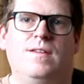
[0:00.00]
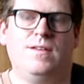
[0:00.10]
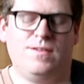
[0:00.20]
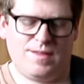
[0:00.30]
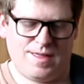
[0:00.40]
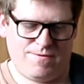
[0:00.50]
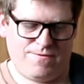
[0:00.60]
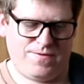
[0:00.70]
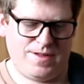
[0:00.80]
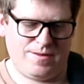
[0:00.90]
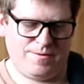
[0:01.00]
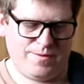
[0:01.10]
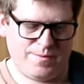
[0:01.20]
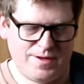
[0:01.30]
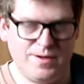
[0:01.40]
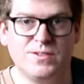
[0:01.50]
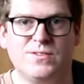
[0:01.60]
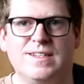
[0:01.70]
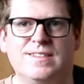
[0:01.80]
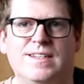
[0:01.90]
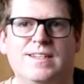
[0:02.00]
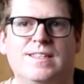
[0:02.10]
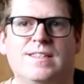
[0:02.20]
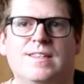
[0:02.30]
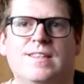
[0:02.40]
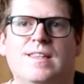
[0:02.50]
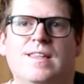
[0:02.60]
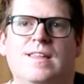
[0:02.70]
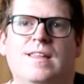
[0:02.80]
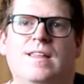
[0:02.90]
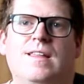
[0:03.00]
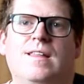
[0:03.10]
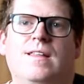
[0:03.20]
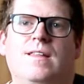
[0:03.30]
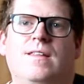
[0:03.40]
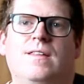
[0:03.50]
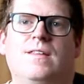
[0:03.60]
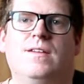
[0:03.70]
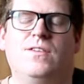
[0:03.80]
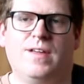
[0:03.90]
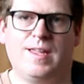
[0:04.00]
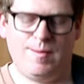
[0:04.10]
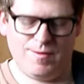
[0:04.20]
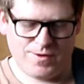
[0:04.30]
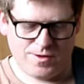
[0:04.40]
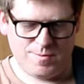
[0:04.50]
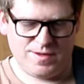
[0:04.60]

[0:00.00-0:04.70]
just get a feel for where your strings are, and try and keep the volume the